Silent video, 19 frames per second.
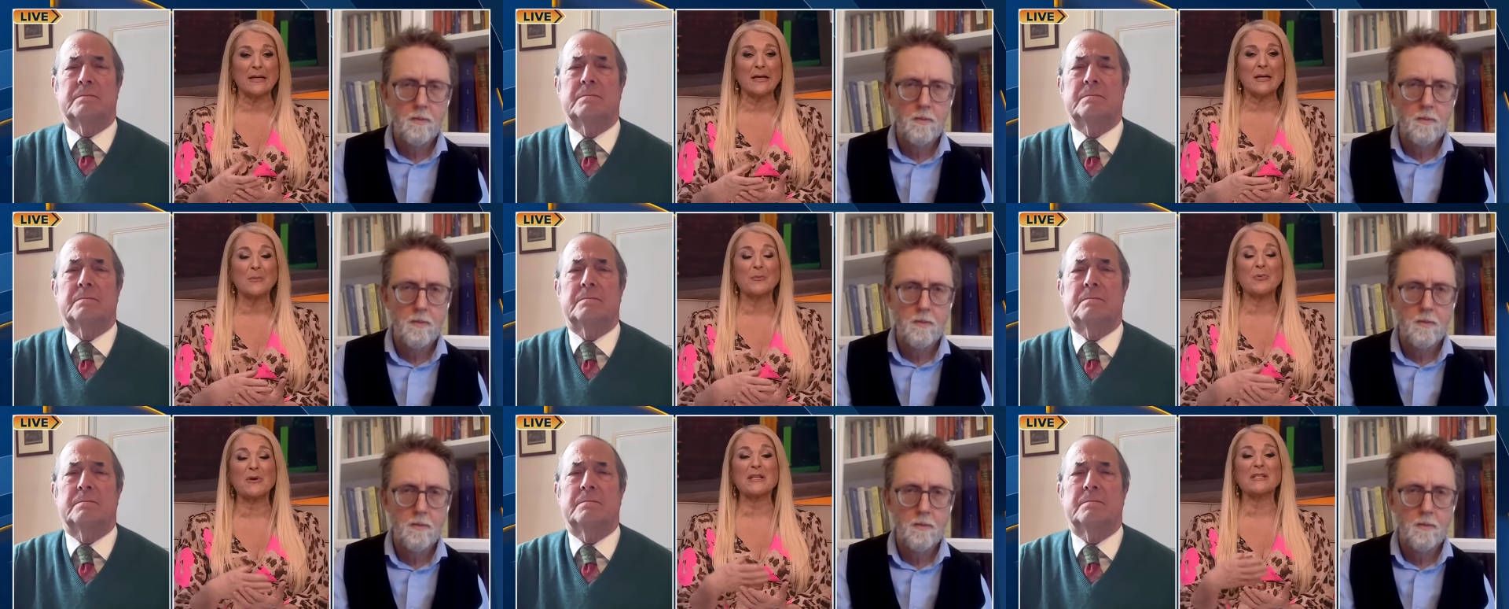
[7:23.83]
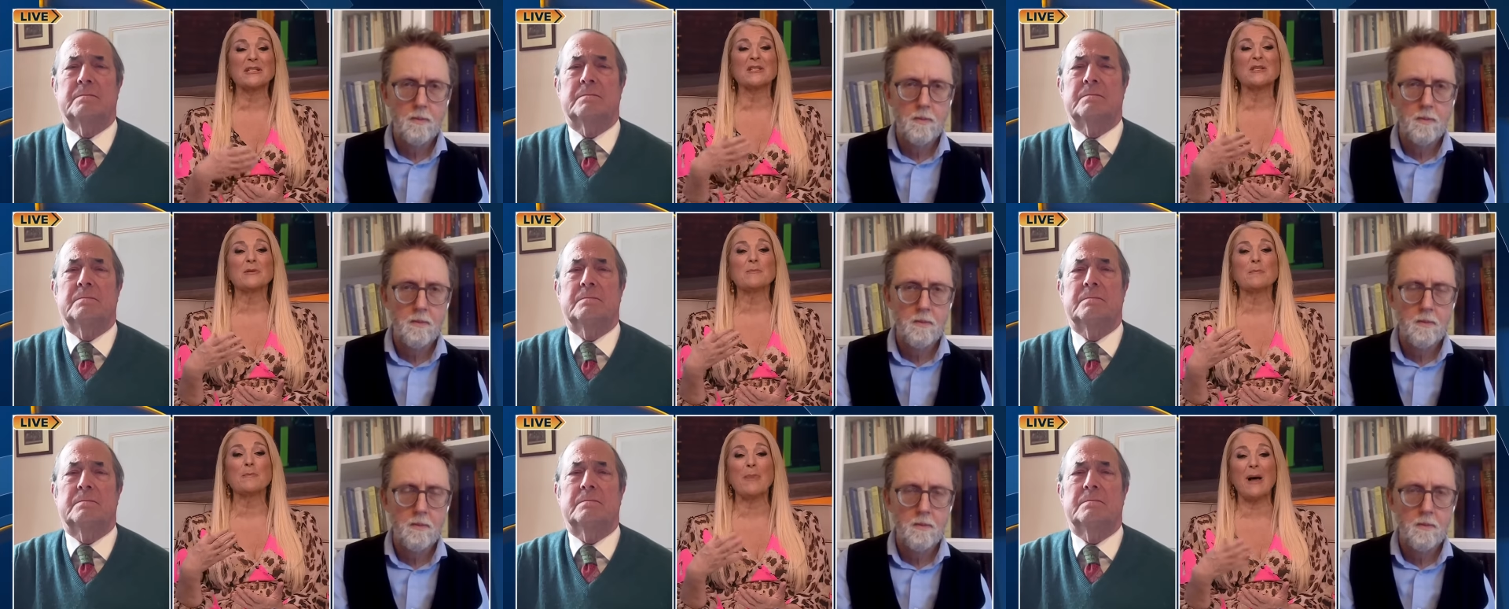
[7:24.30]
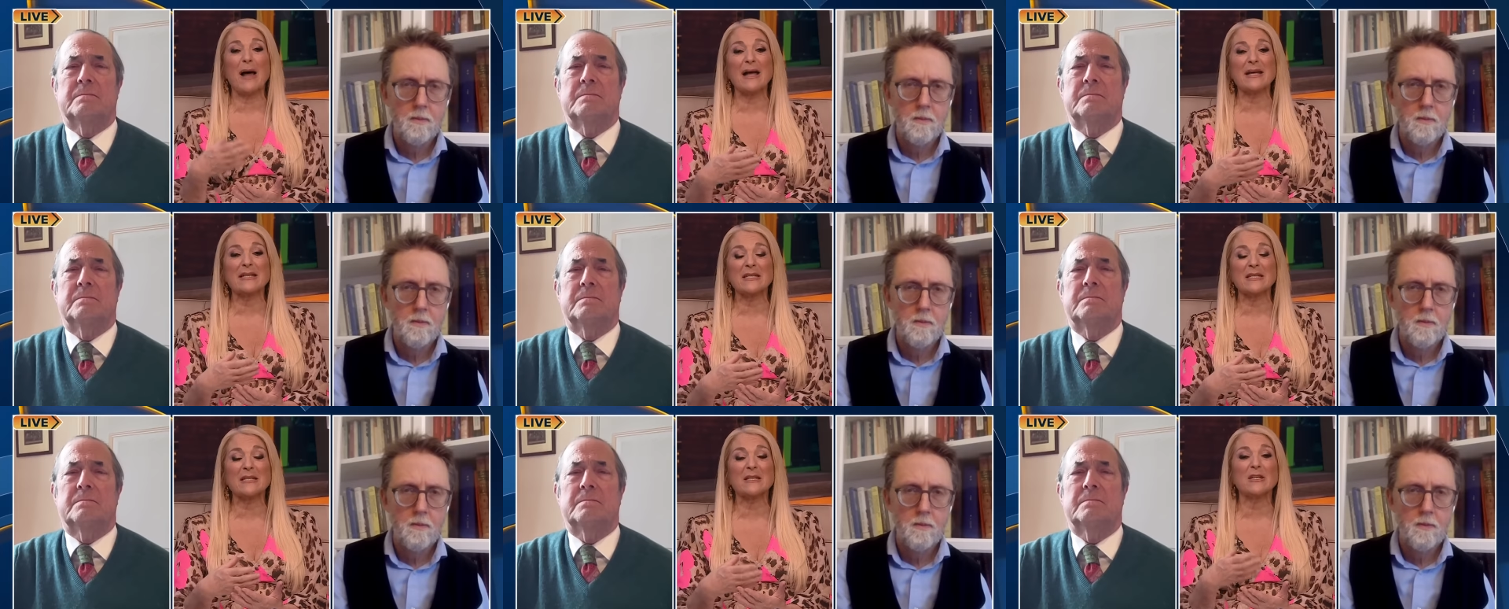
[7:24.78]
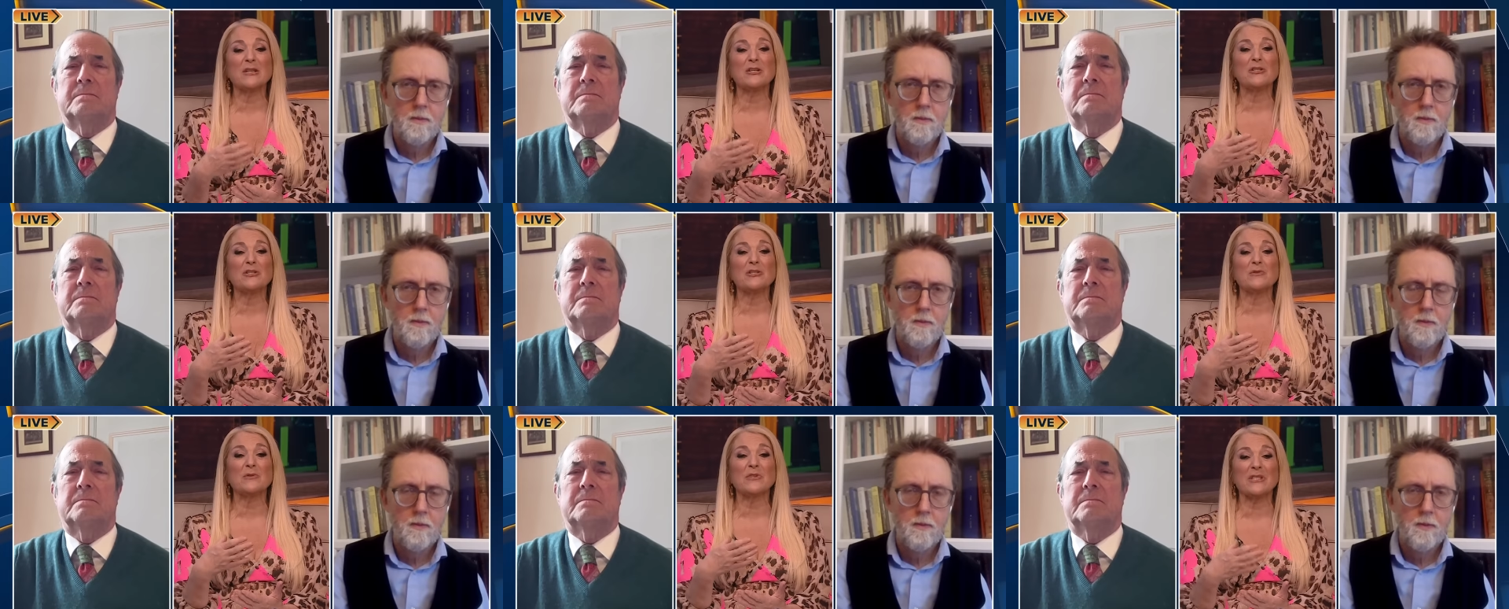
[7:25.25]
Speaker 1: President Biden can
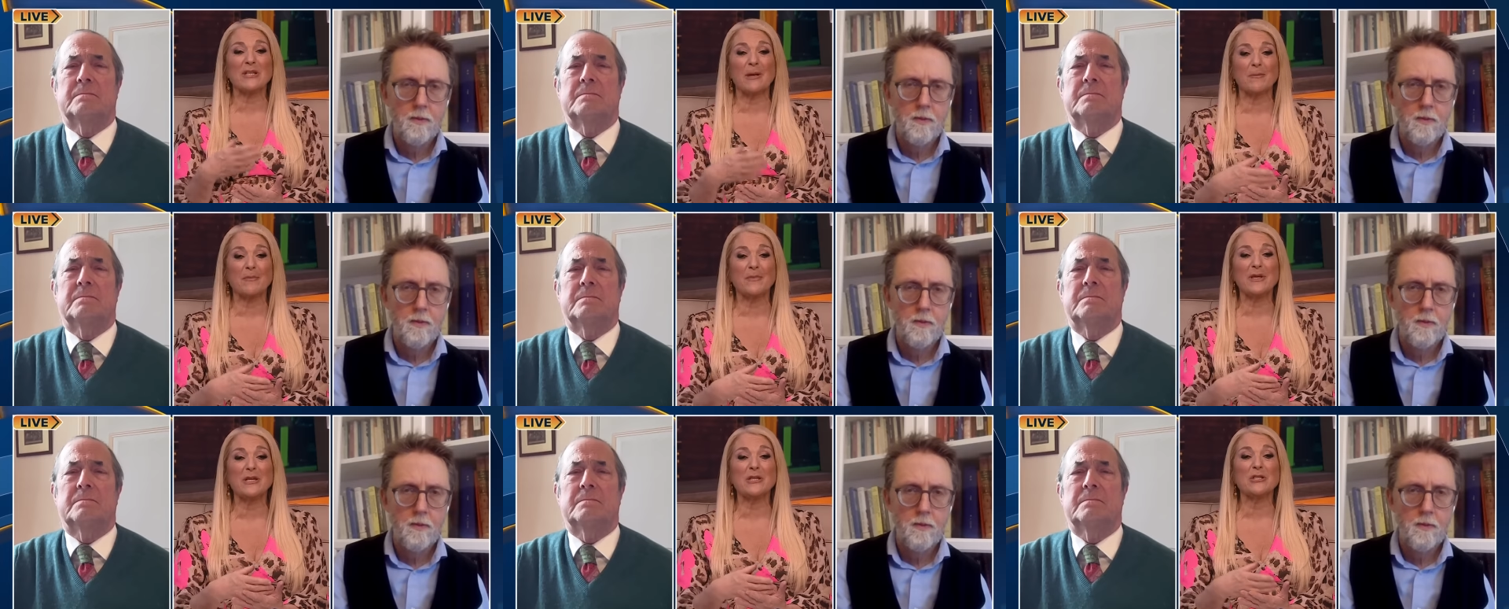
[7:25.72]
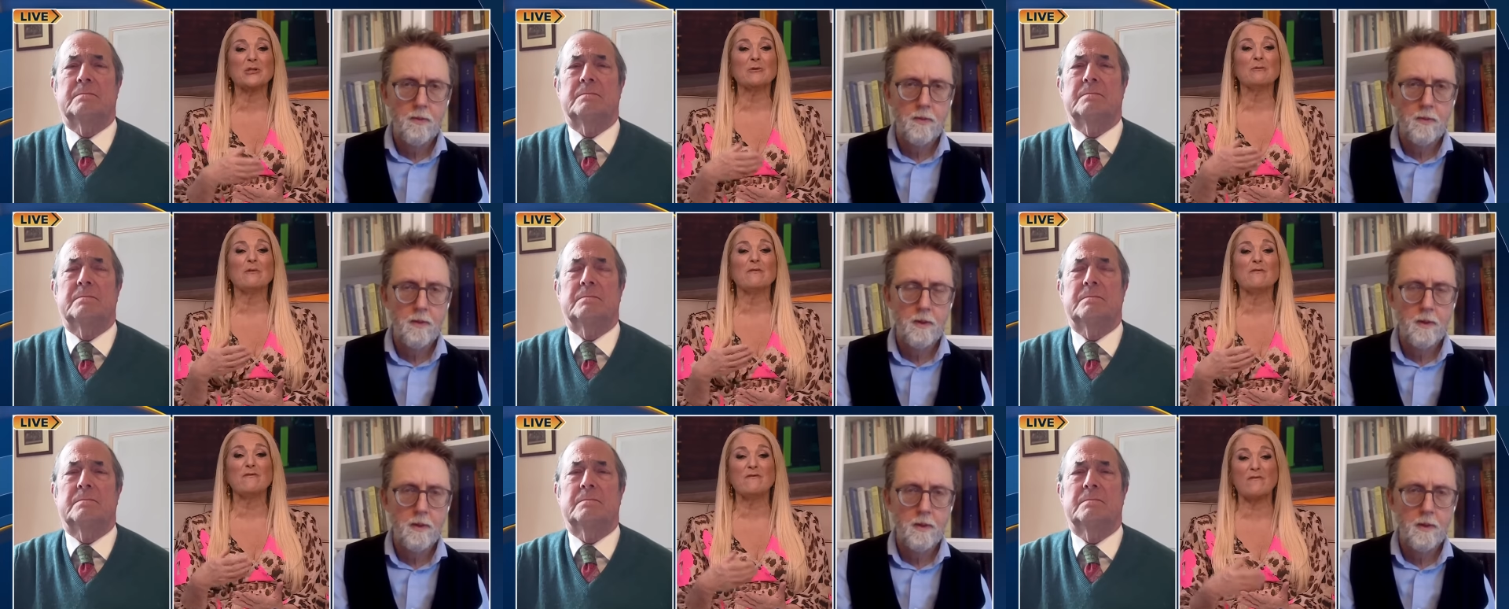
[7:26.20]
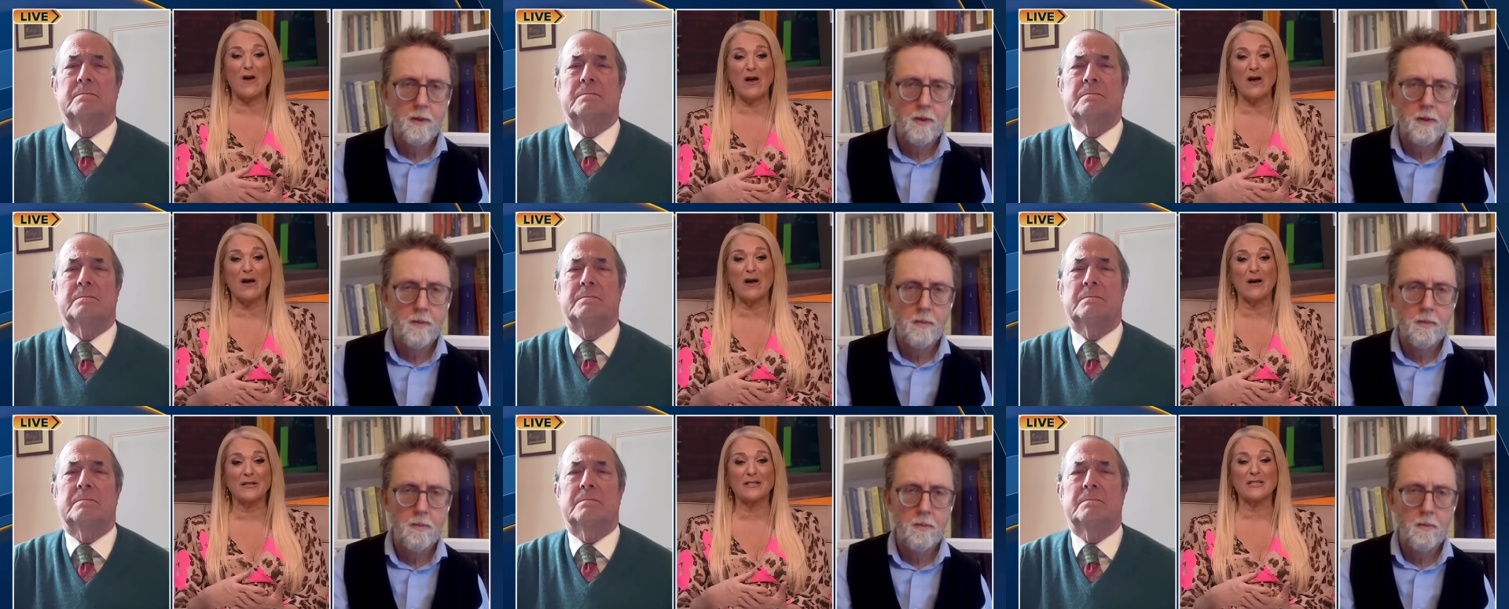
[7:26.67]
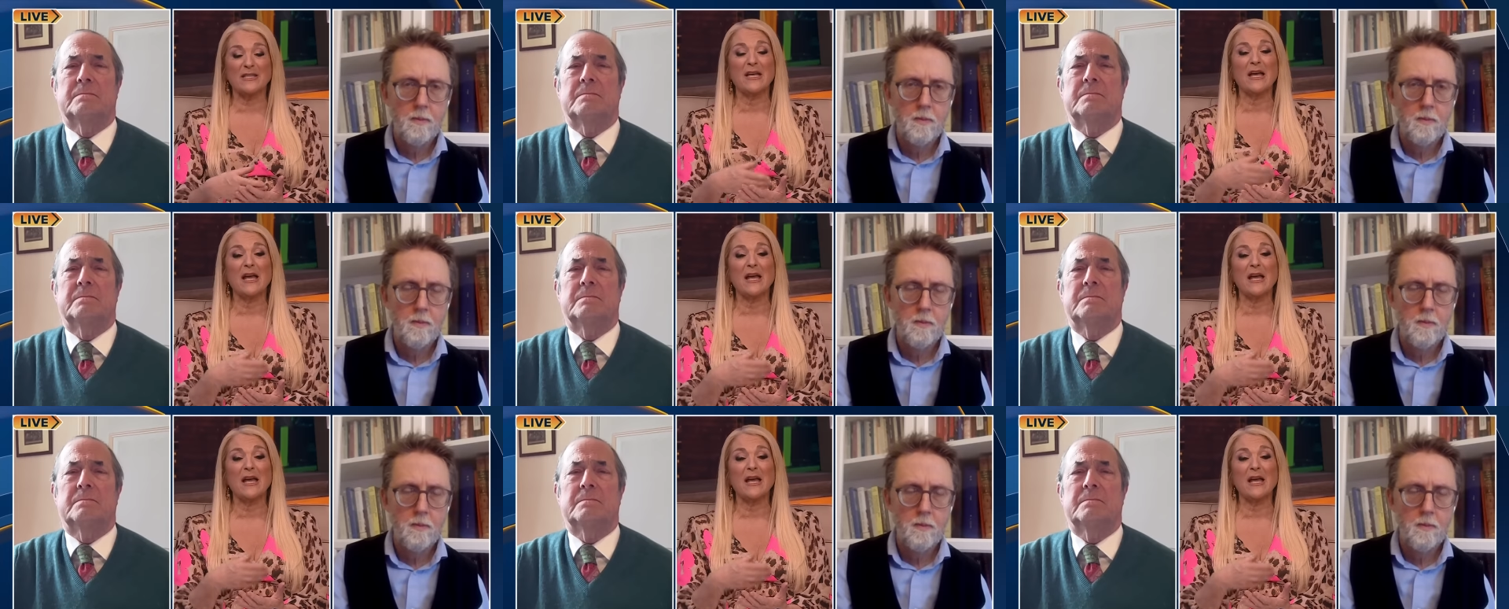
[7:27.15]
do something to avert